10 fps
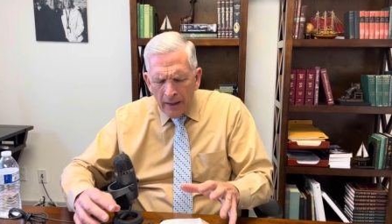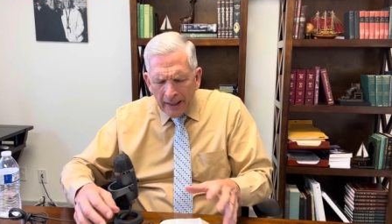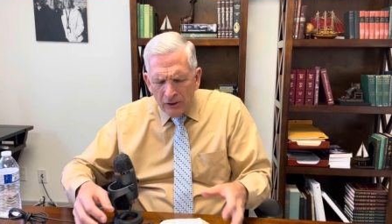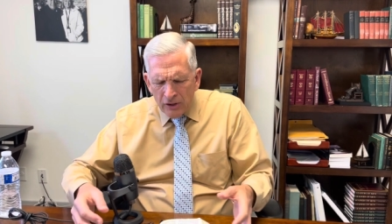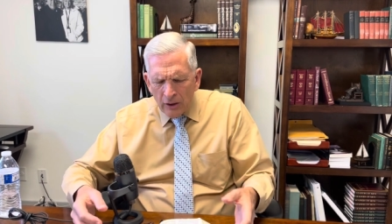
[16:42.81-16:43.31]

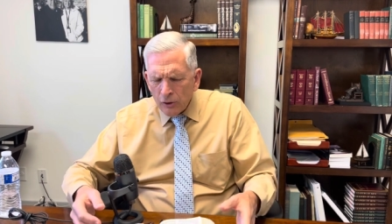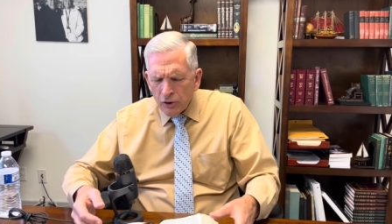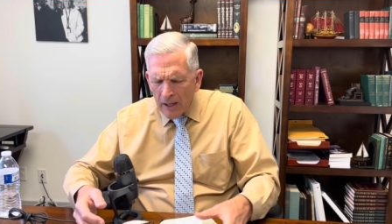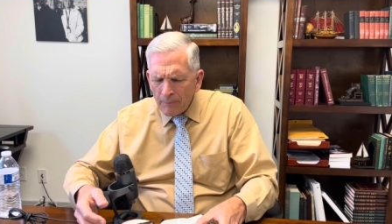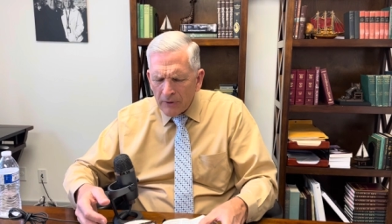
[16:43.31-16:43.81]
And see, there's
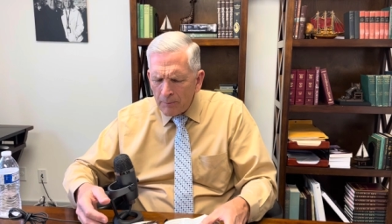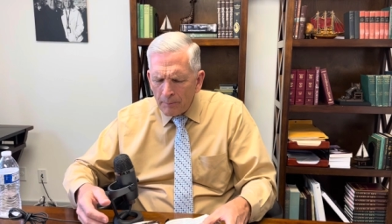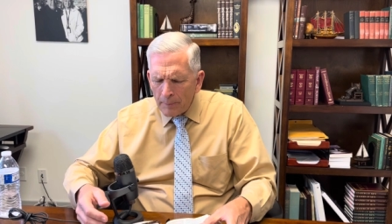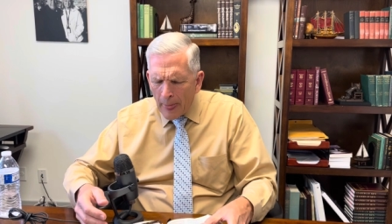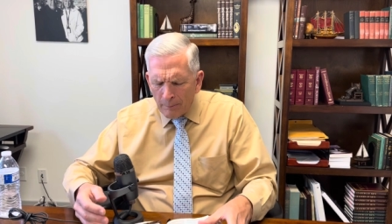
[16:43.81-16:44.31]

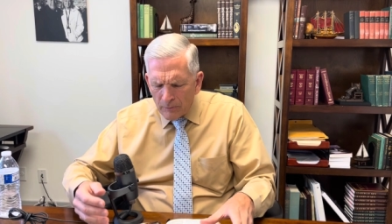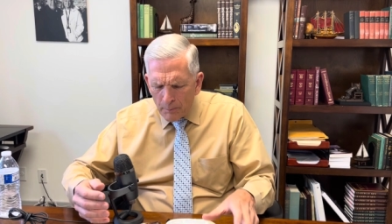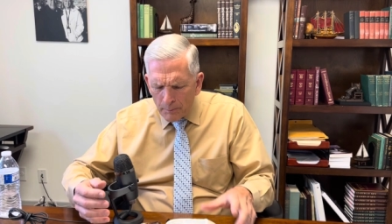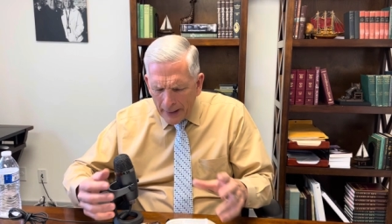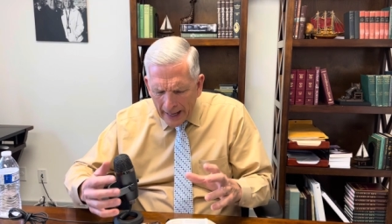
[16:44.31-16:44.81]
something
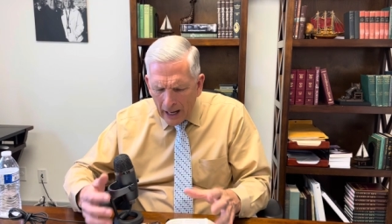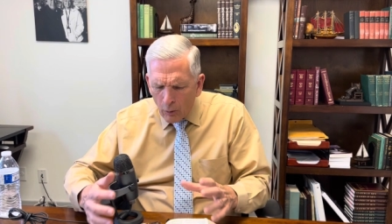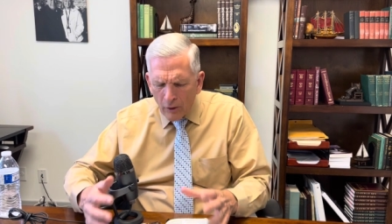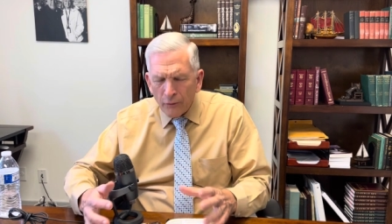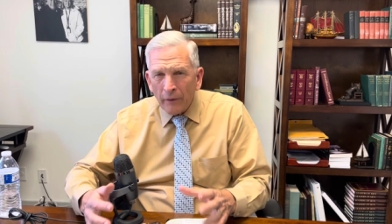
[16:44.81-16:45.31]

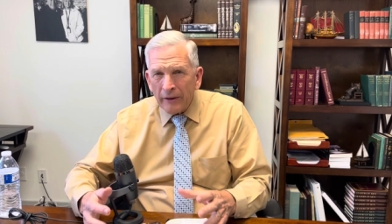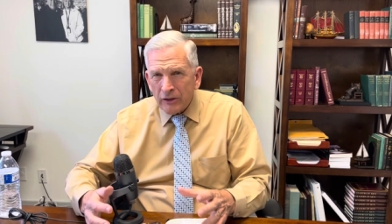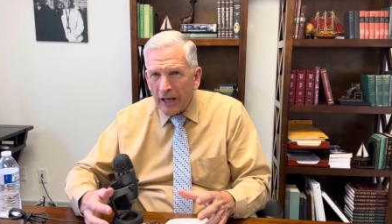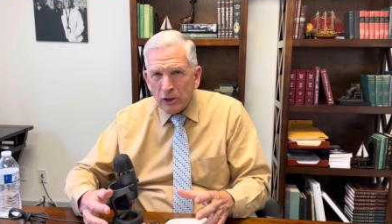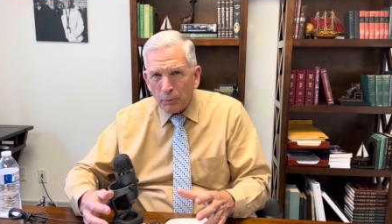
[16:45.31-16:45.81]
powerful that
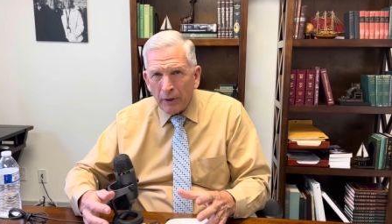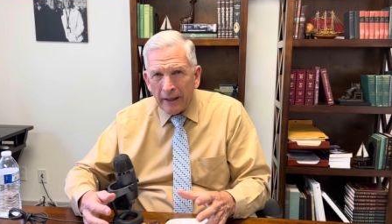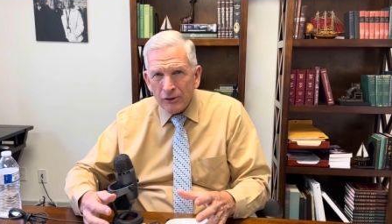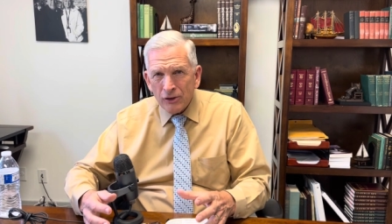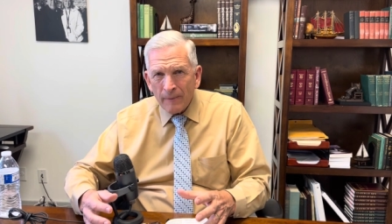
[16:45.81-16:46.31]
takes
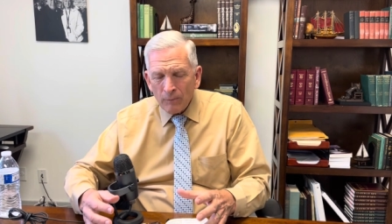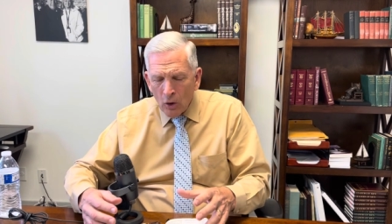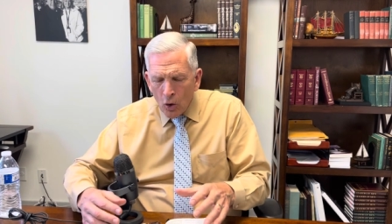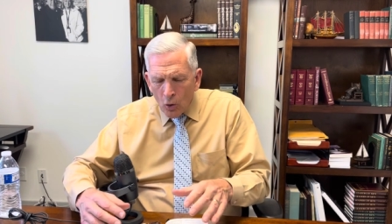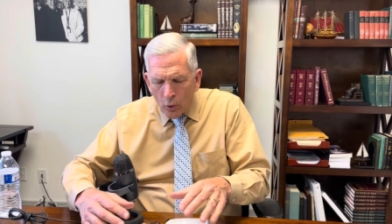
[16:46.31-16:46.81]
place.
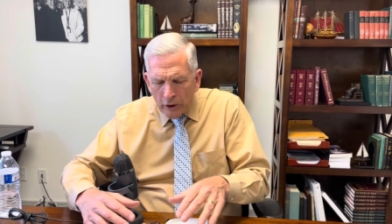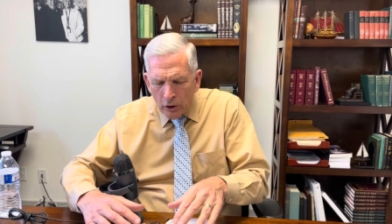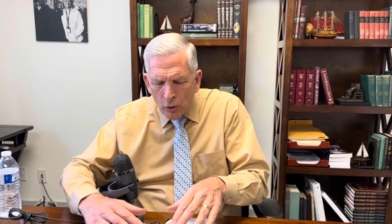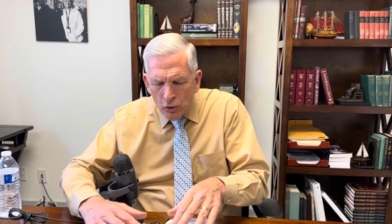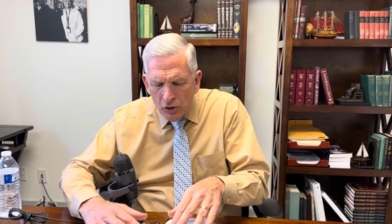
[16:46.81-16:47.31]
When
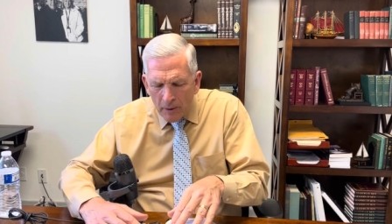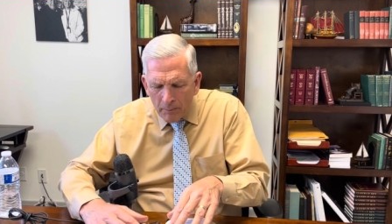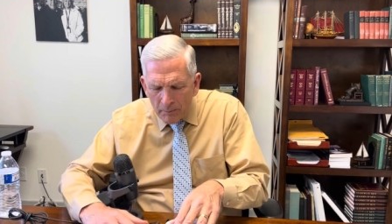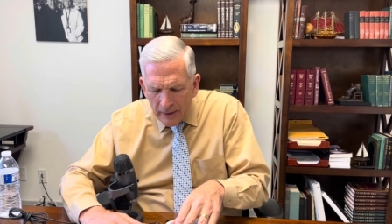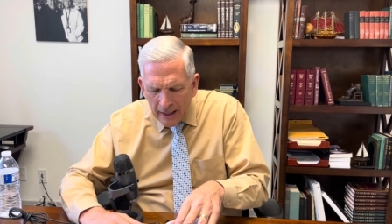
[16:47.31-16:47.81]
you
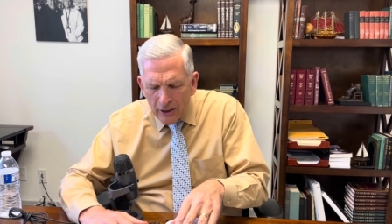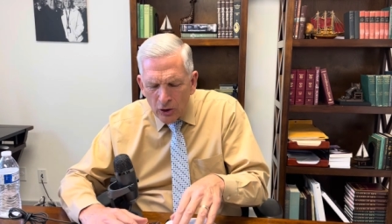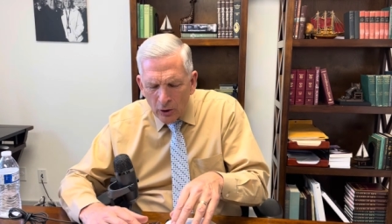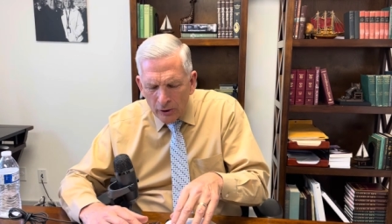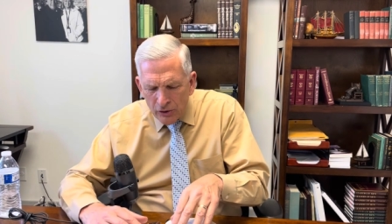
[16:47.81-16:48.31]
submit
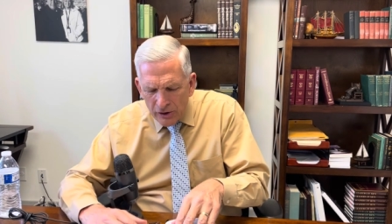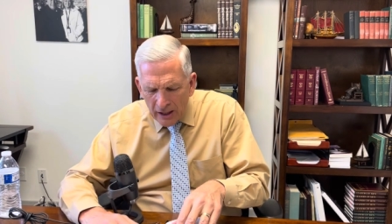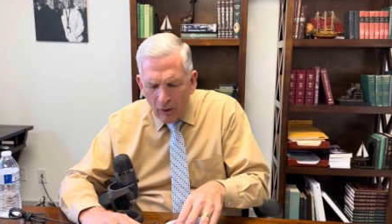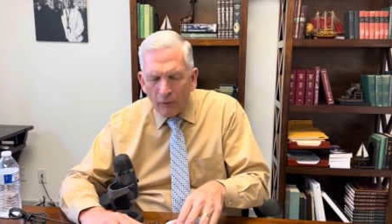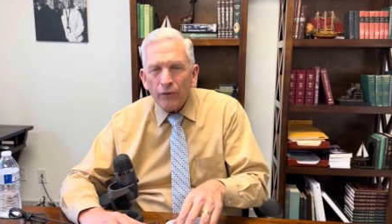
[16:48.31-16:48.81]

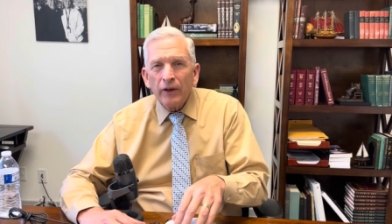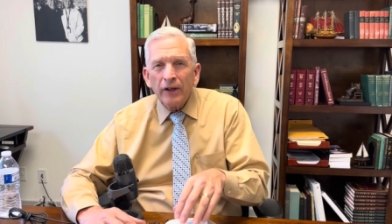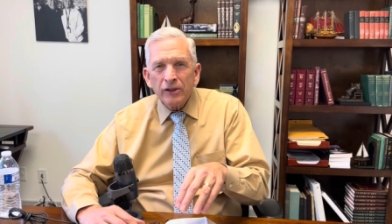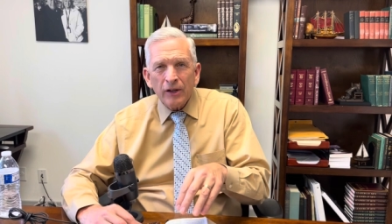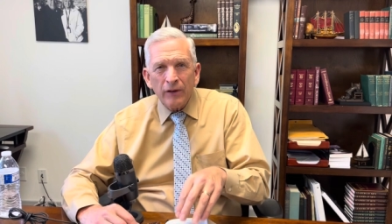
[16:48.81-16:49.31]
yourself
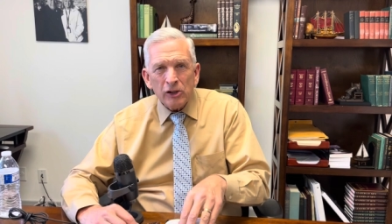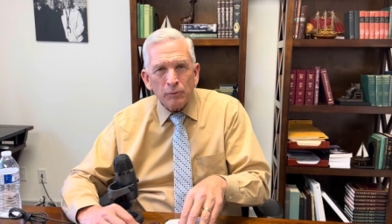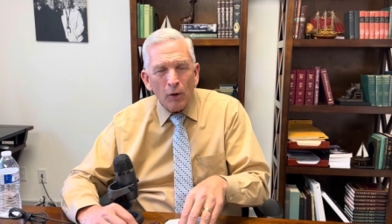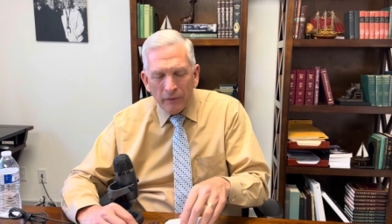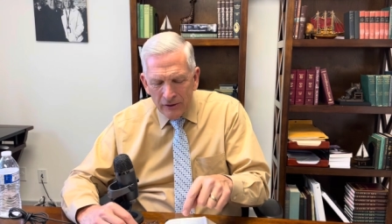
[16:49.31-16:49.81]
to this
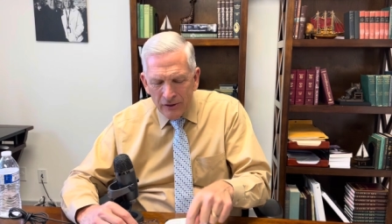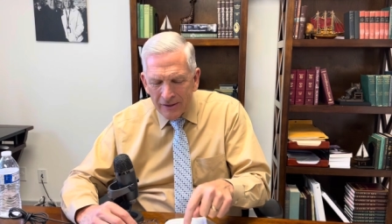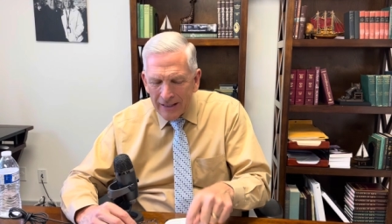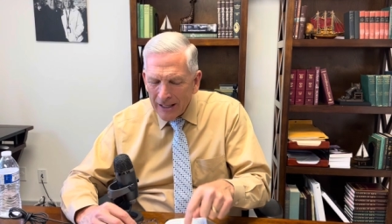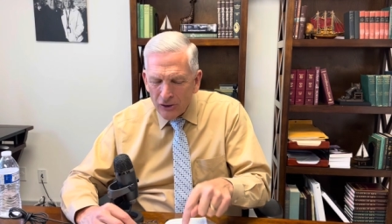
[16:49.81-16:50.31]
book. This is
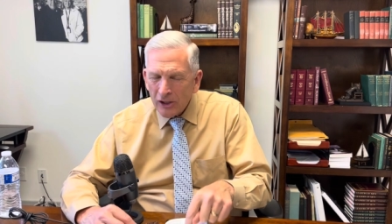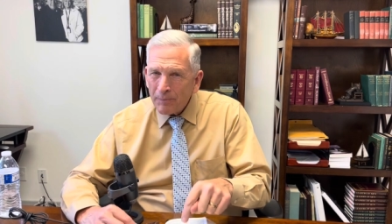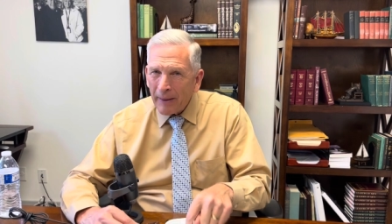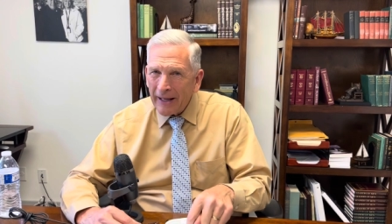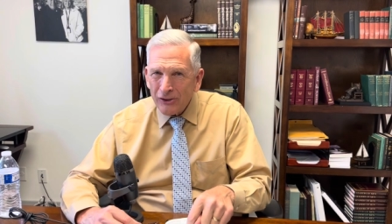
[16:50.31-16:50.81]
not just
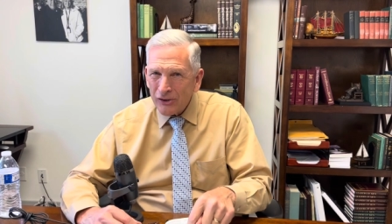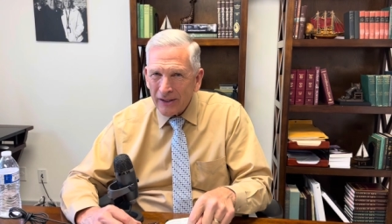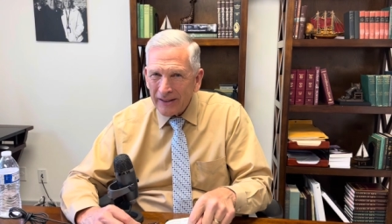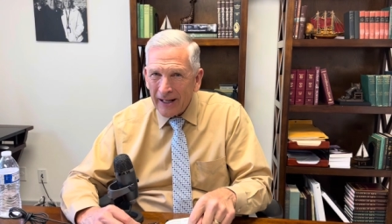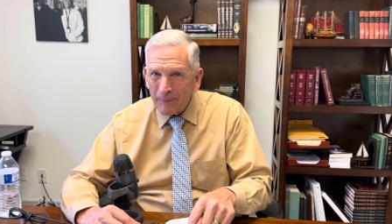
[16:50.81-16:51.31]
pages
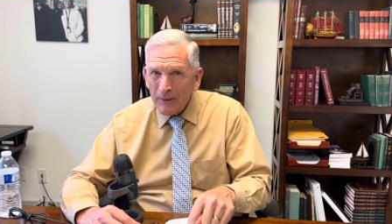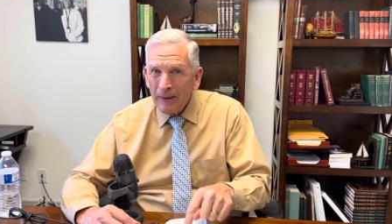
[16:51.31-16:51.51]
in ink.